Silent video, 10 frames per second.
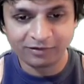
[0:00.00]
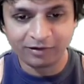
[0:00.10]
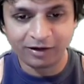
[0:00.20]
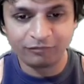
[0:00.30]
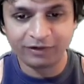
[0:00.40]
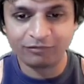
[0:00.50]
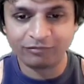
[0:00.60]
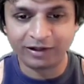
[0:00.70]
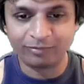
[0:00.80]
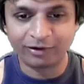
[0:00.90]
every
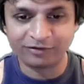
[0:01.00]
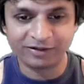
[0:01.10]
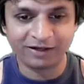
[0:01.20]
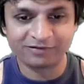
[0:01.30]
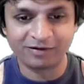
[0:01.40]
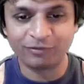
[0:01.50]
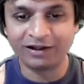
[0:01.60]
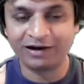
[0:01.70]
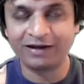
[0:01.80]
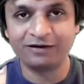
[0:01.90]
file browser has something
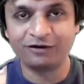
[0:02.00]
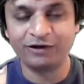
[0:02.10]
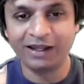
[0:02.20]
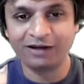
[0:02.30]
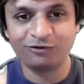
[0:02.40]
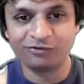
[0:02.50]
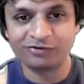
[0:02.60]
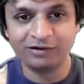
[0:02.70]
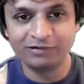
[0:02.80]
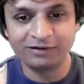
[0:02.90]
like a connect to server.